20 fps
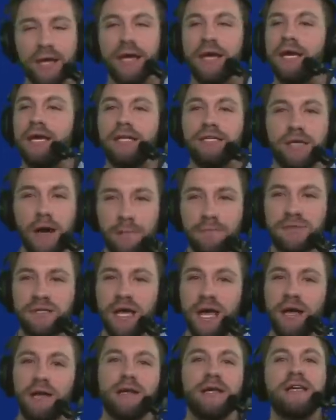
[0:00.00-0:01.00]
He's
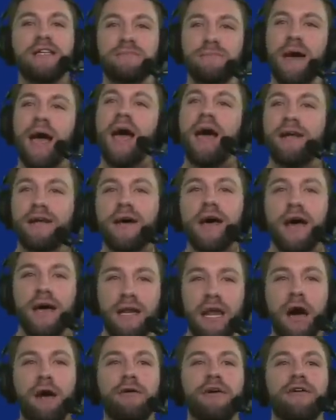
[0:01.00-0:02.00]
upset, he's mad, and
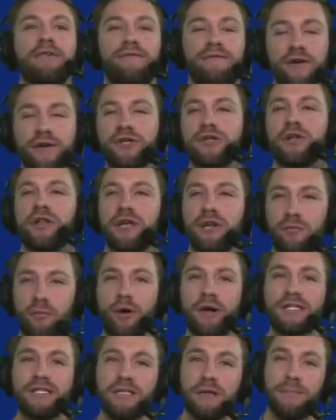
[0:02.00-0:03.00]
now he officially
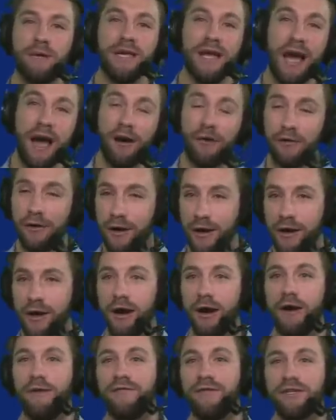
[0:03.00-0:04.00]
wants to be out
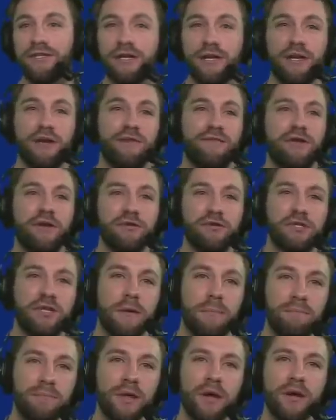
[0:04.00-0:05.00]
of the city of Houston.